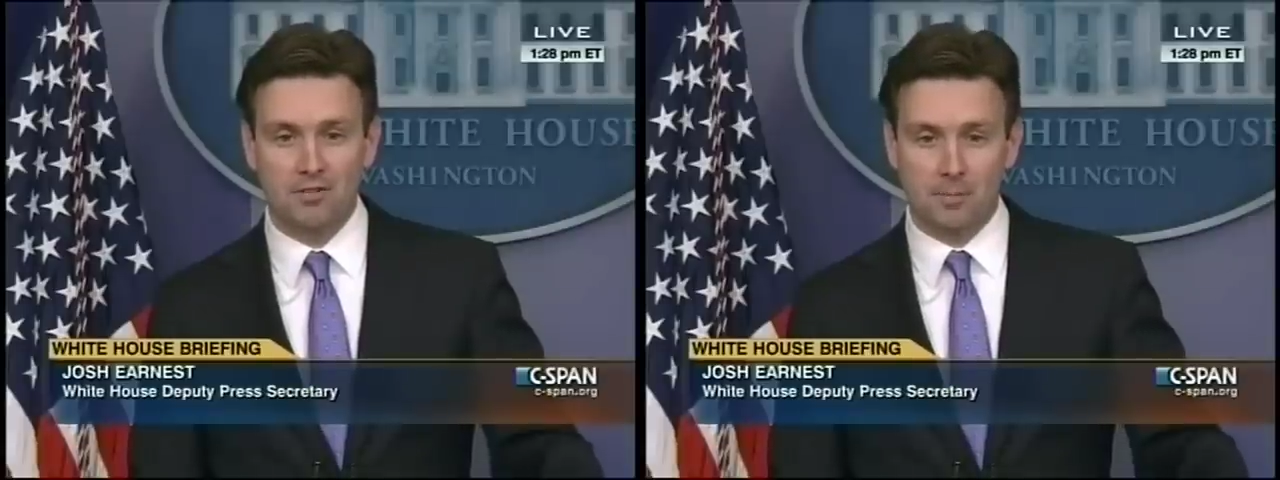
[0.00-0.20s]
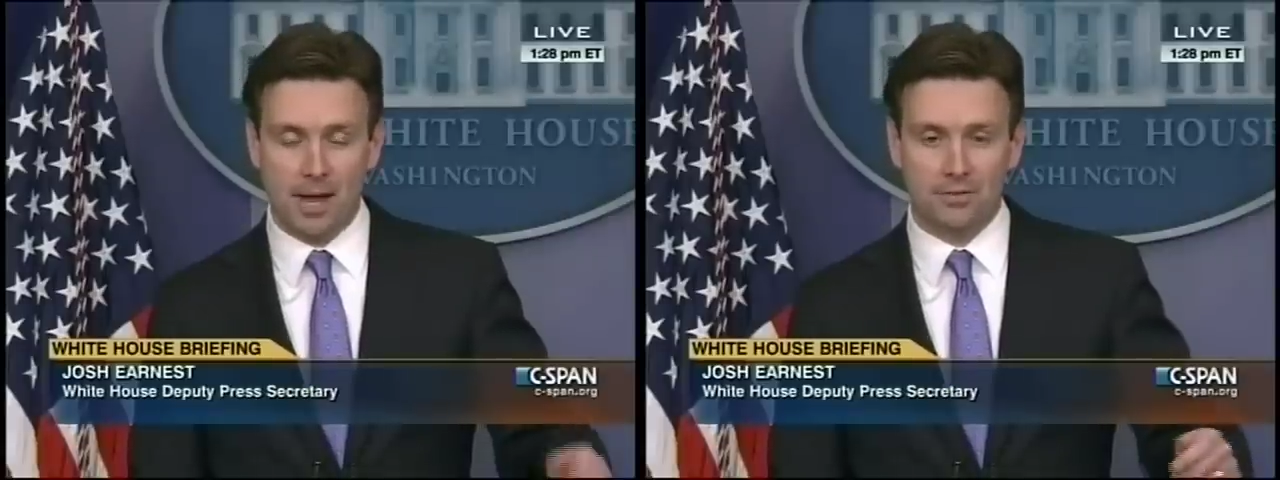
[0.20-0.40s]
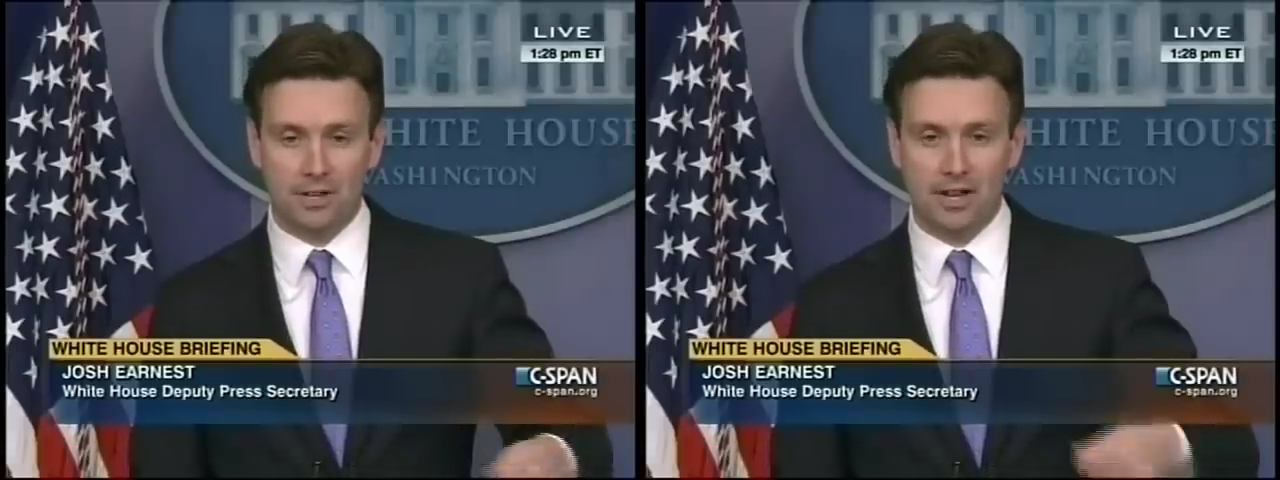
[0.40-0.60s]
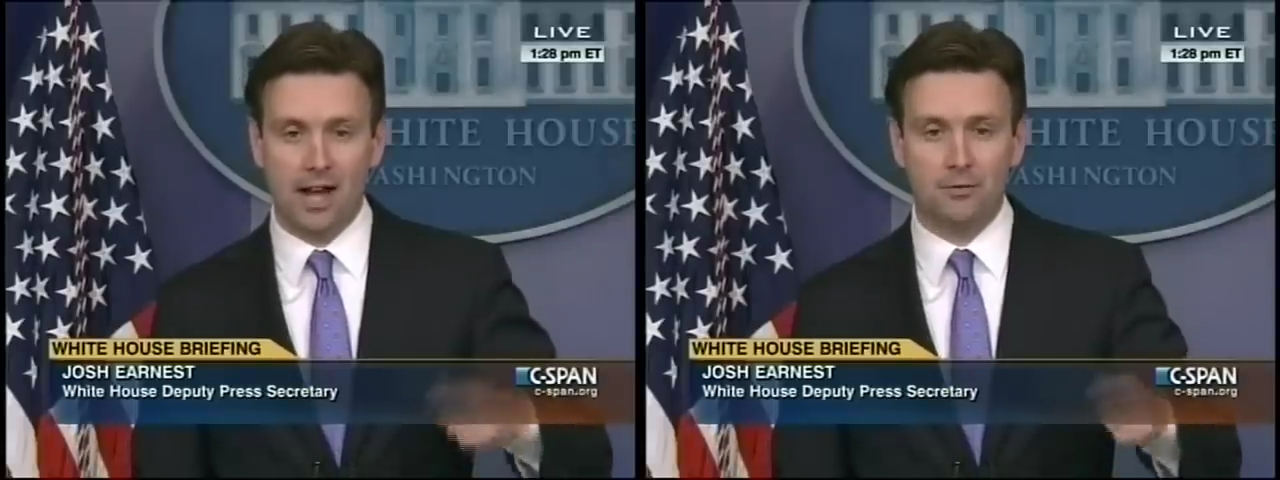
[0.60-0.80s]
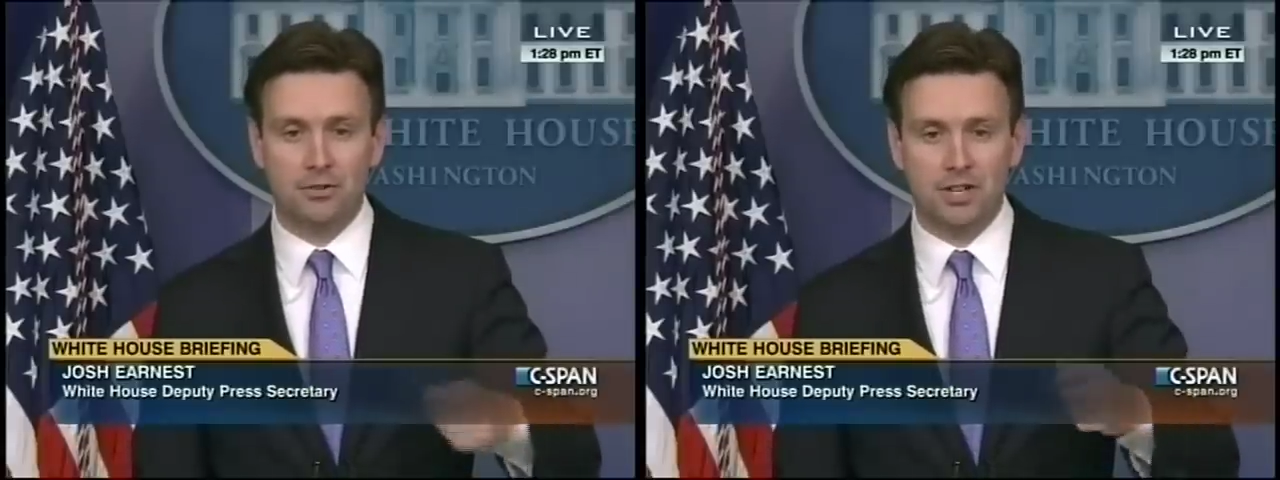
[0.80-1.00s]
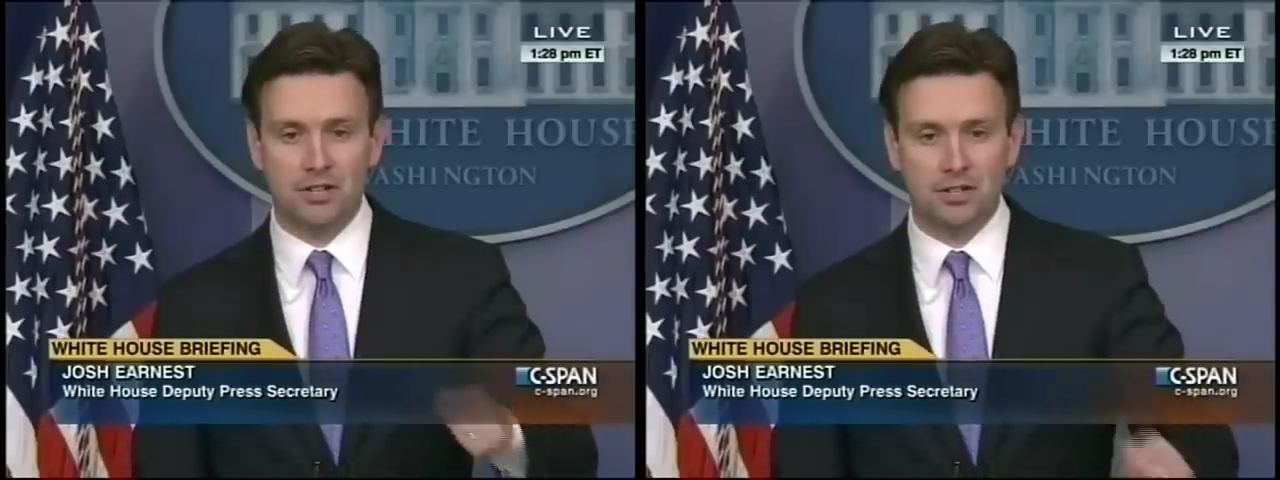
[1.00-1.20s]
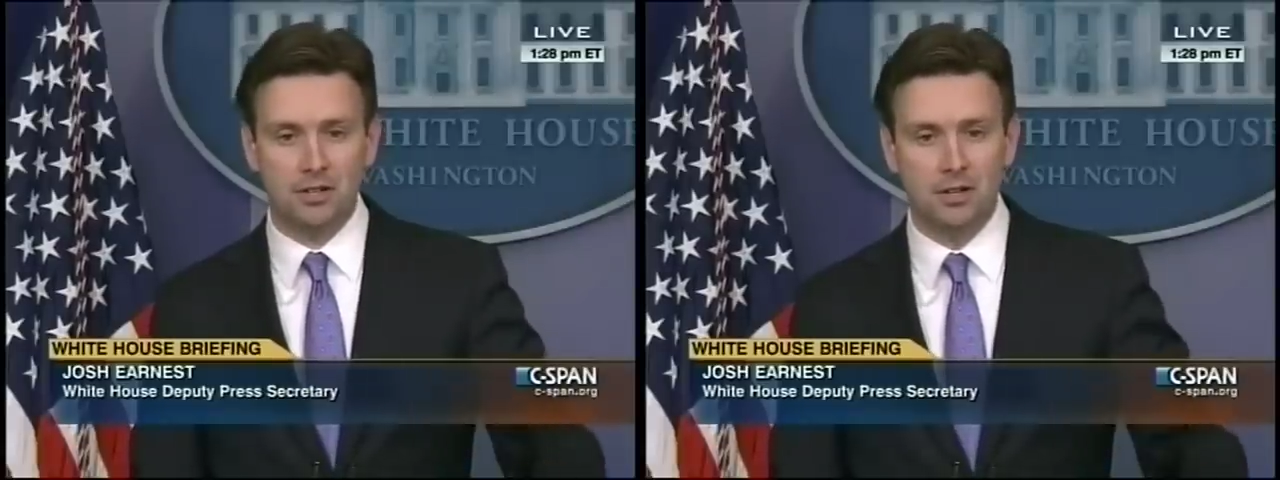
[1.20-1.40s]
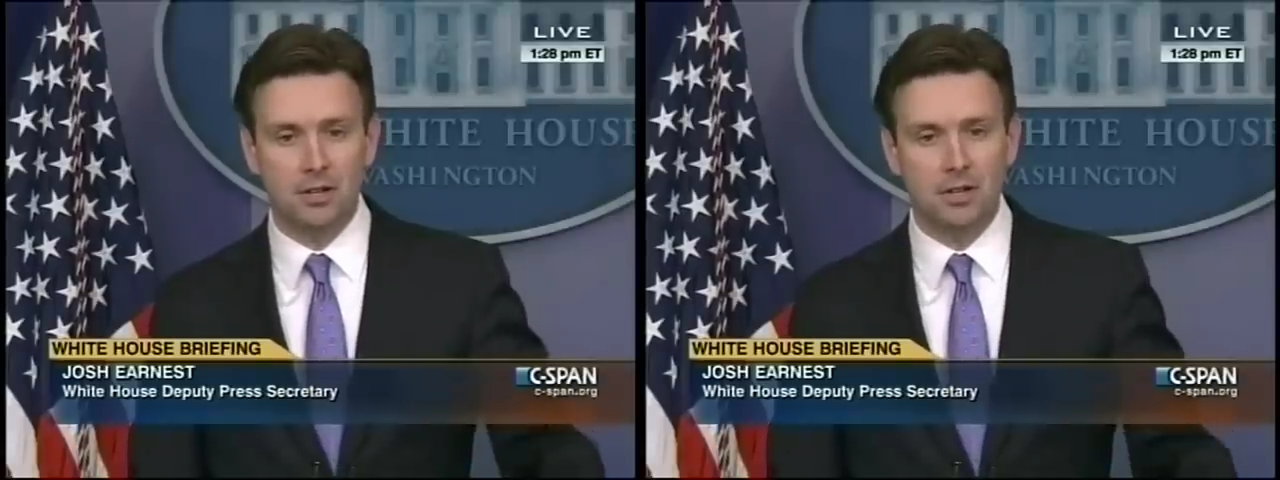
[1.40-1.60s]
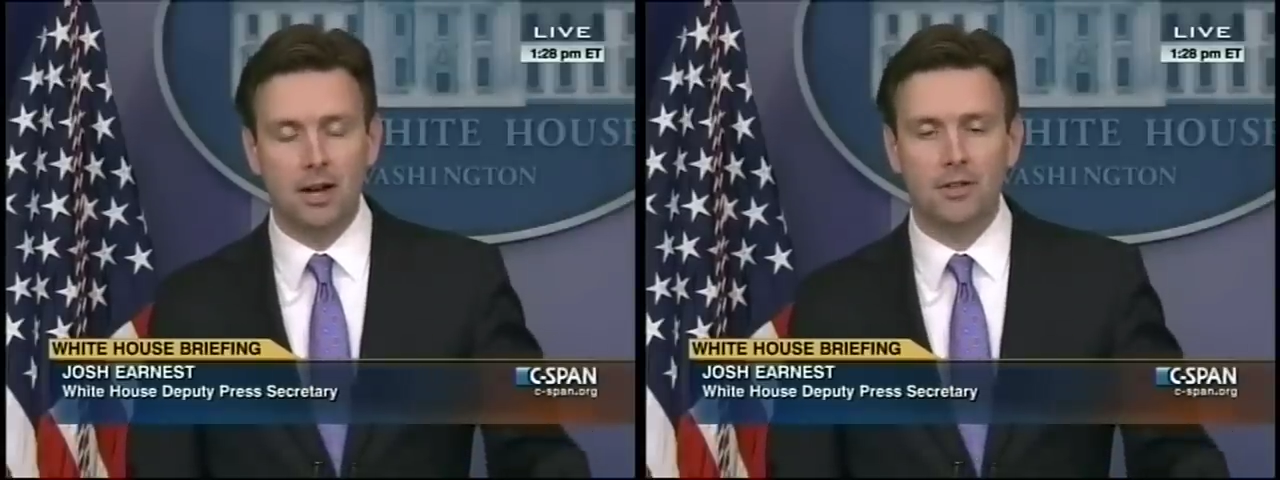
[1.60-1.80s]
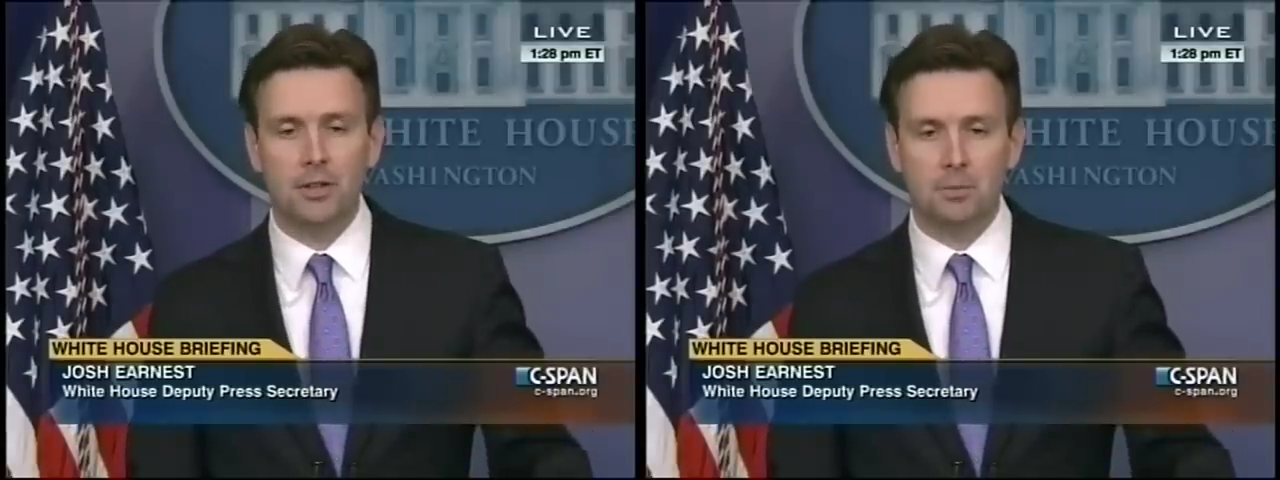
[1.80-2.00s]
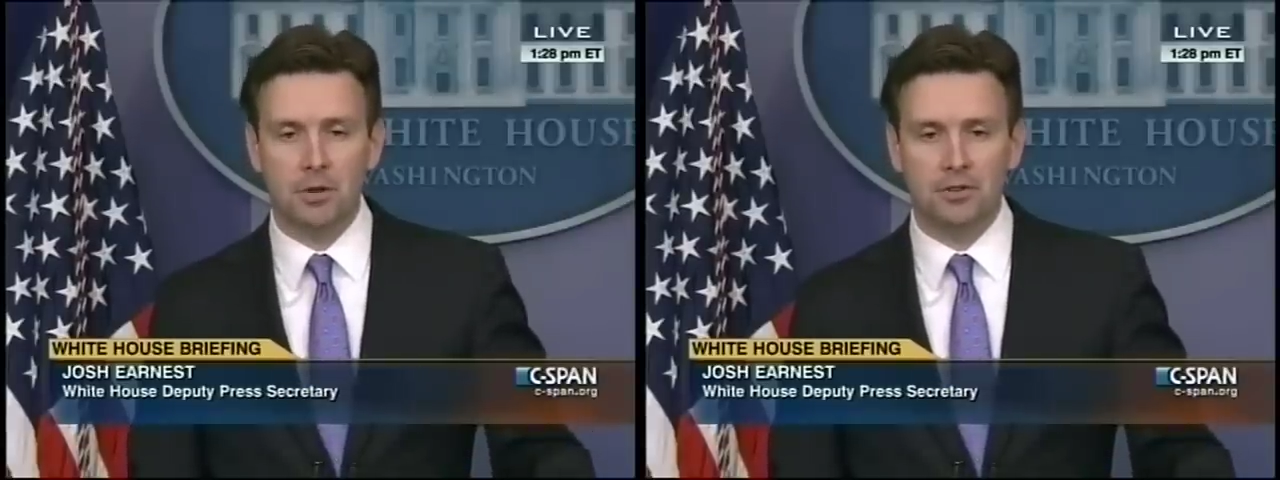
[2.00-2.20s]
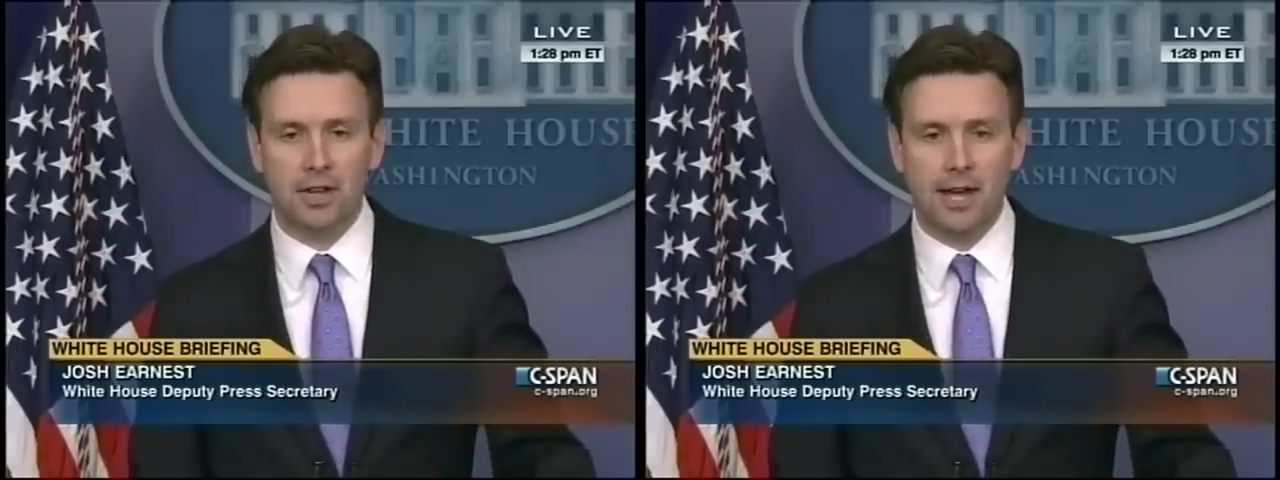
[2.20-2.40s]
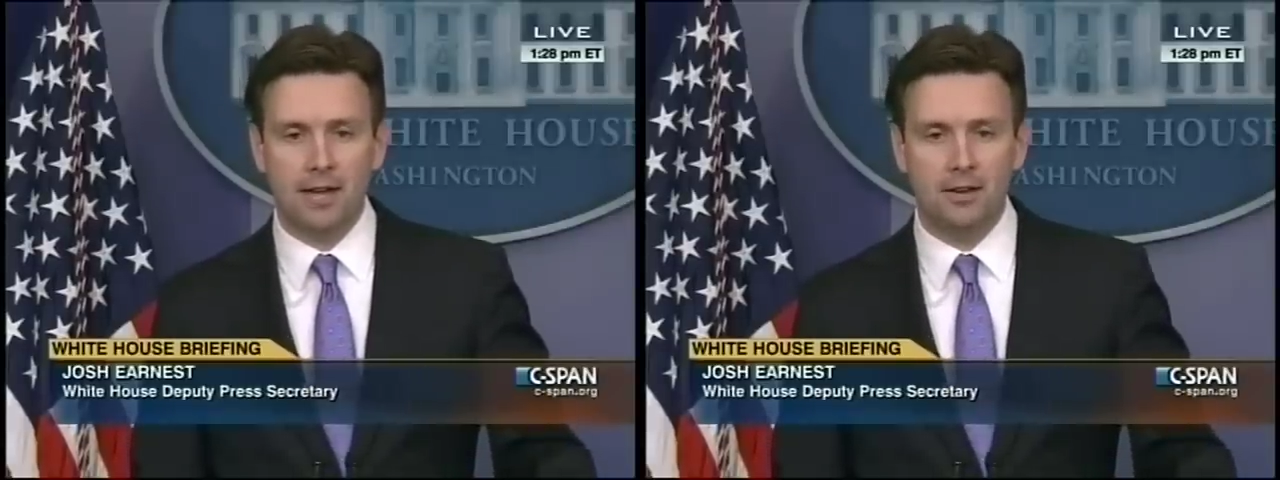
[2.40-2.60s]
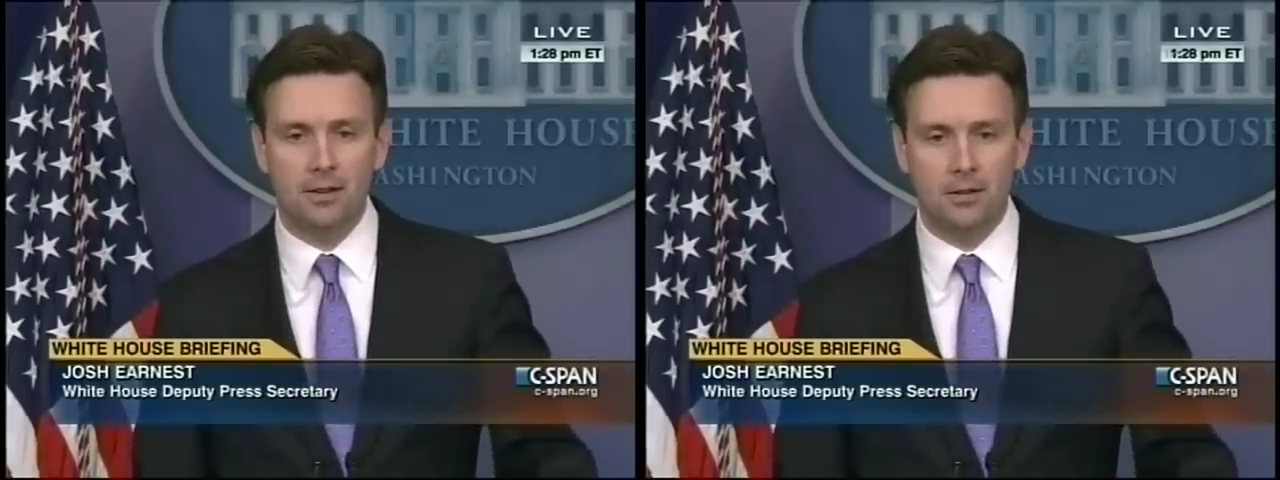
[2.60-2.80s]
about the conversation uh, that the president had